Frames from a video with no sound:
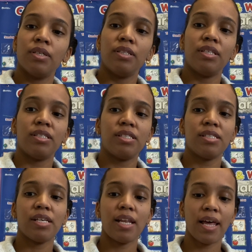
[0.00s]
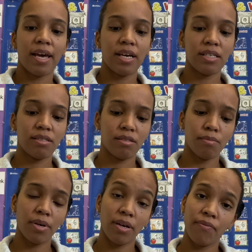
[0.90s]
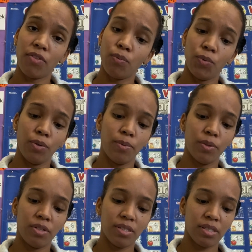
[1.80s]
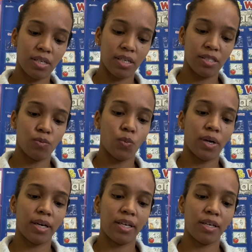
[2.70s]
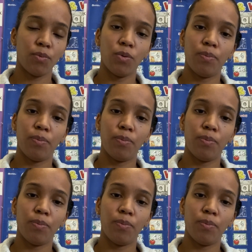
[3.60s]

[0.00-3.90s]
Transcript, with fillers: This is the last month that we will discuss white. We'll